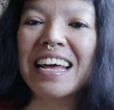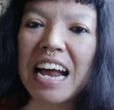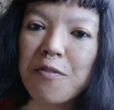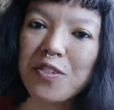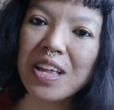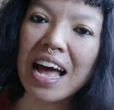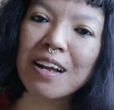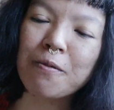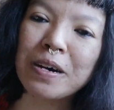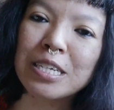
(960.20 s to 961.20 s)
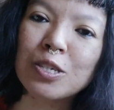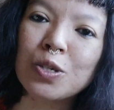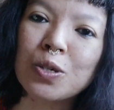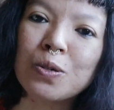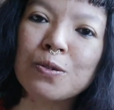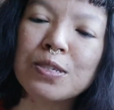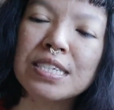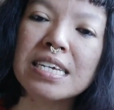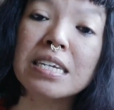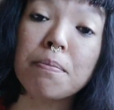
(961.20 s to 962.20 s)
And after that, when you
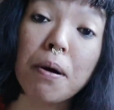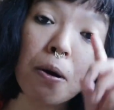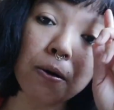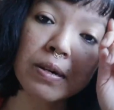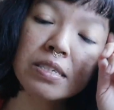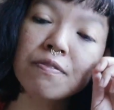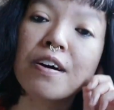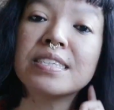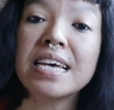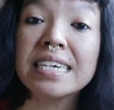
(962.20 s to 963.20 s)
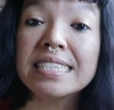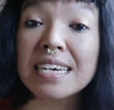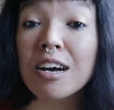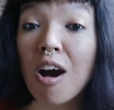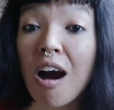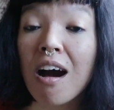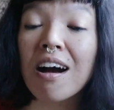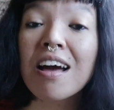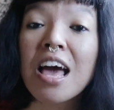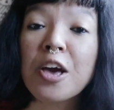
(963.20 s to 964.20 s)
see the post for tester
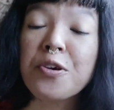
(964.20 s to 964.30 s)
call,